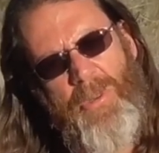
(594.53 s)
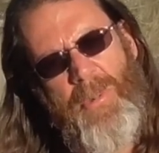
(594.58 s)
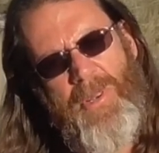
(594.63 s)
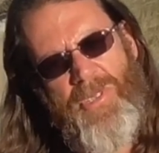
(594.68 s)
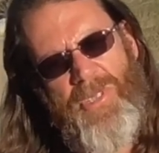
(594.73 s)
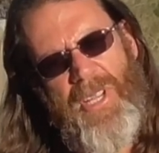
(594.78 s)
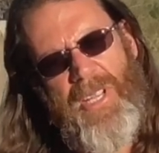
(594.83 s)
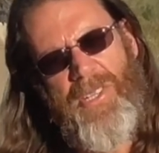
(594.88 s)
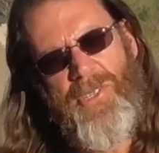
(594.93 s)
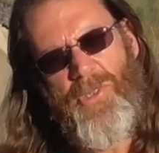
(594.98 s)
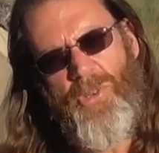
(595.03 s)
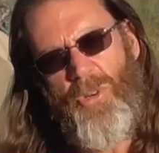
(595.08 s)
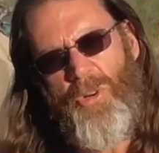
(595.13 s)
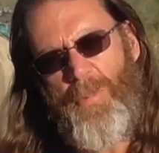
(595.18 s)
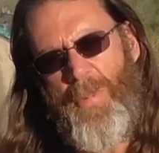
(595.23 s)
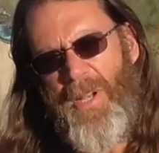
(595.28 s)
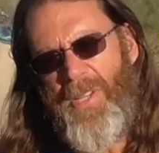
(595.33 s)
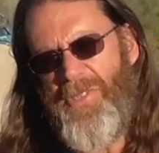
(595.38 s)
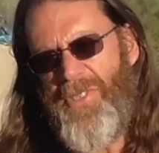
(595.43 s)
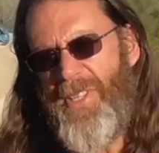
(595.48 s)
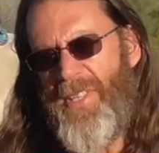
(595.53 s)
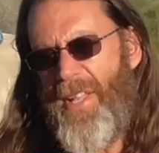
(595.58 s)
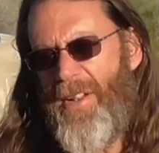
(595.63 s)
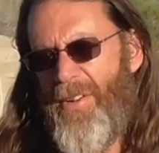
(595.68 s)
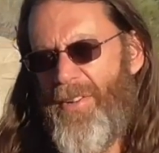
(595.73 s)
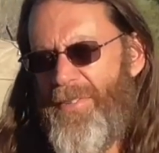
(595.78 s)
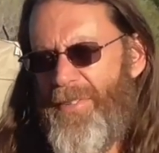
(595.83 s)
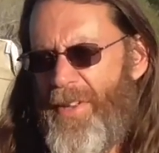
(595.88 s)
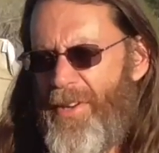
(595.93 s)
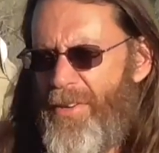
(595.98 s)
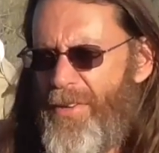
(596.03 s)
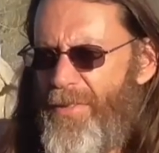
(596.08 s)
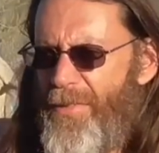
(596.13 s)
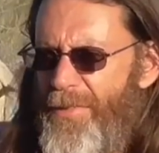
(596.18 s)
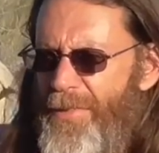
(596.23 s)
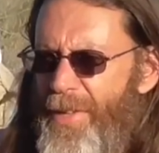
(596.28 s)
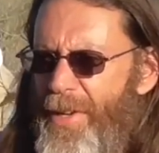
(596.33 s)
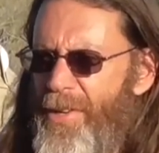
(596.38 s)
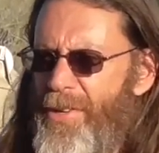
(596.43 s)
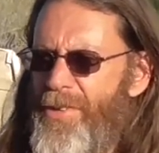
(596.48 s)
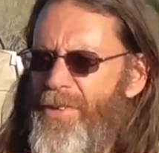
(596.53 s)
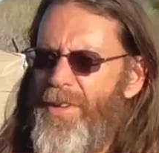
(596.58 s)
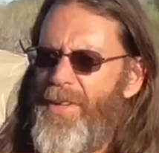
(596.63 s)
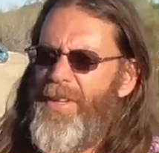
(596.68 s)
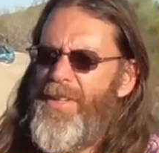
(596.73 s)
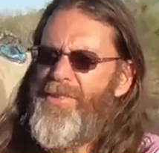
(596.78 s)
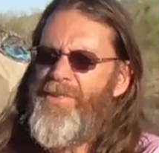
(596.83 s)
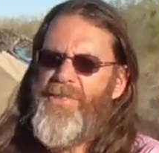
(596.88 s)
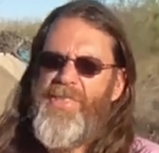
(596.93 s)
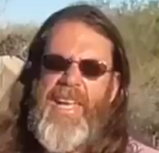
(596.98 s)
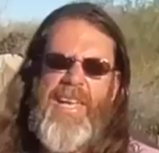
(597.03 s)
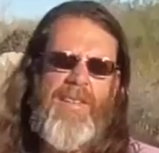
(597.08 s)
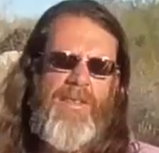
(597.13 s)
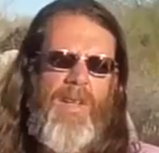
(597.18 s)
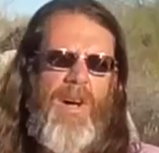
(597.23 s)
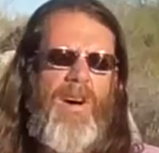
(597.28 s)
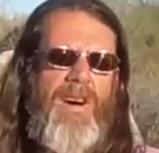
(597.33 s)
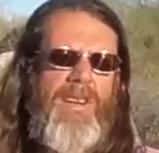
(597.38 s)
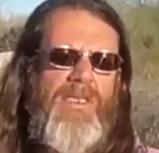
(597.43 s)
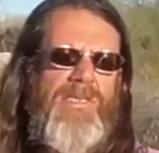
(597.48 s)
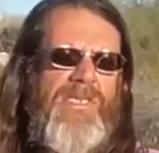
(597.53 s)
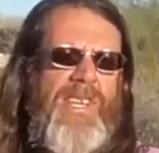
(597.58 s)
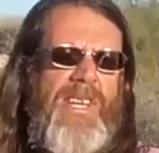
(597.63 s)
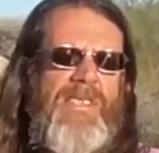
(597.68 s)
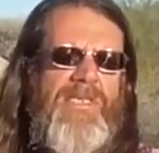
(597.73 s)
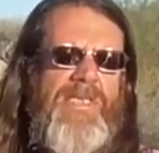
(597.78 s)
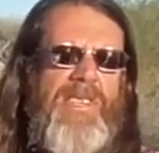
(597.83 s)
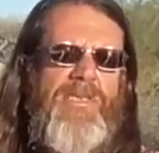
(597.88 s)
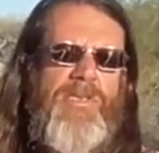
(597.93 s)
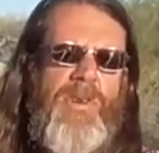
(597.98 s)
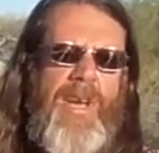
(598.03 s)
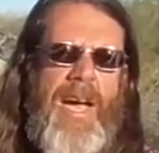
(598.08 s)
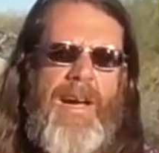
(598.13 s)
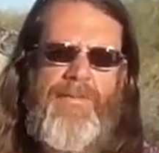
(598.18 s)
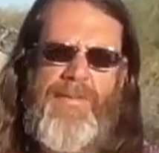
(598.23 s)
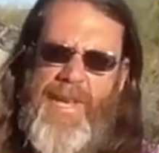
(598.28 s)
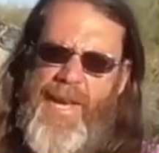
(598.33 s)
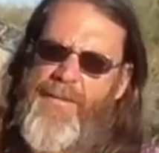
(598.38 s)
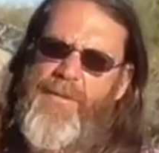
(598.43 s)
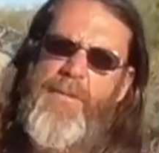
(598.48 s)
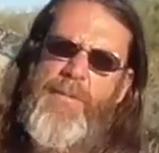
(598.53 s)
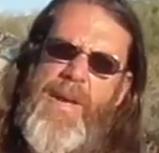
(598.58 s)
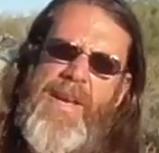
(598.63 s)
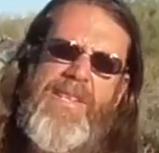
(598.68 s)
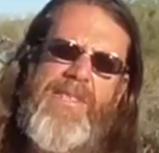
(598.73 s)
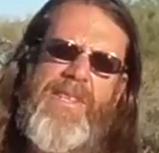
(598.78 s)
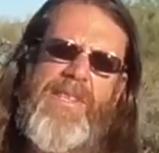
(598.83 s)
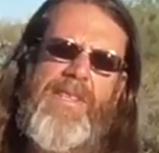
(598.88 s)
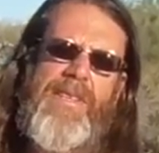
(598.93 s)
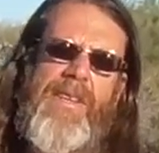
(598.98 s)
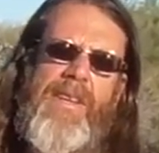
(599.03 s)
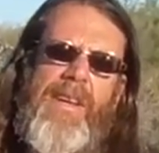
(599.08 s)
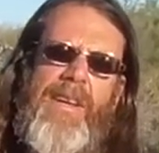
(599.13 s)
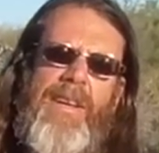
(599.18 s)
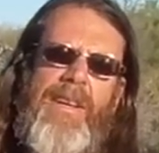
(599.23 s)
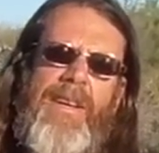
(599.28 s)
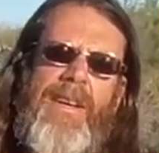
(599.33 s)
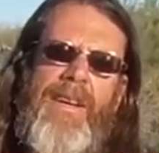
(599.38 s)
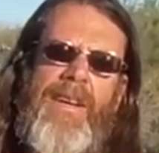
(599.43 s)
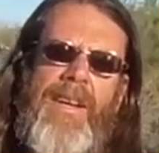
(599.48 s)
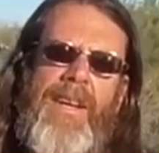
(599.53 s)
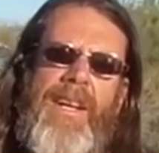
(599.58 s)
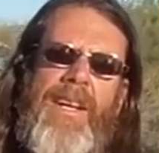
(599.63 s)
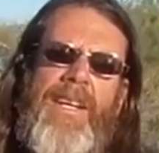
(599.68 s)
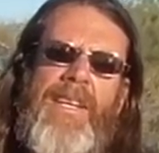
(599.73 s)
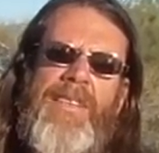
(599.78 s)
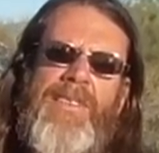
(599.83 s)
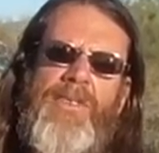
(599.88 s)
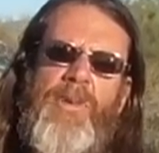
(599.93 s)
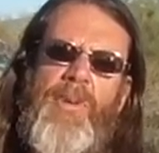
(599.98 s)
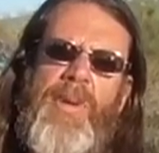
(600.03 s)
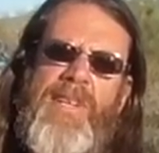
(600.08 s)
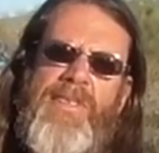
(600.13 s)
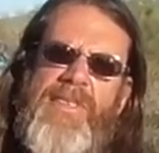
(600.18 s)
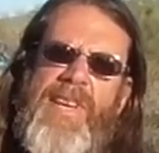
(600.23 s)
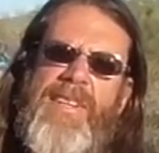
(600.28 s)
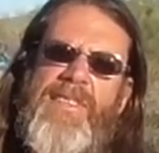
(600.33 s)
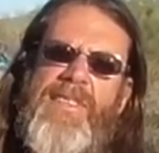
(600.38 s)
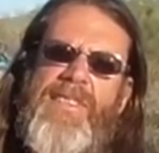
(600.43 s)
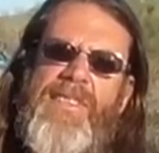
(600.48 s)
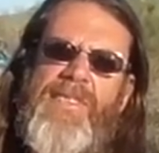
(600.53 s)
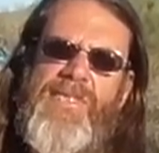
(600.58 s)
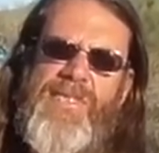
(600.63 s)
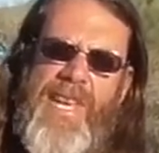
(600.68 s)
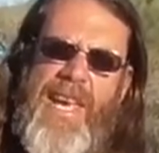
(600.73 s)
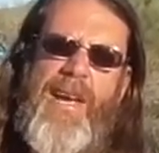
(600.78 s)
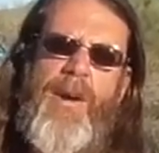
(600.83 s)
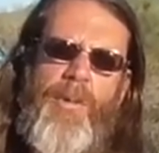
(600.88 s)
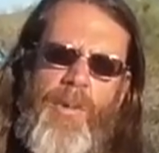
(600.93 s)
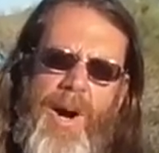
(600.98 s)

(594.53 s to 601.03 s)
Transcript: too much like a school bus, and their their their state law says that you have to have it painted. Really. So we intended to stay a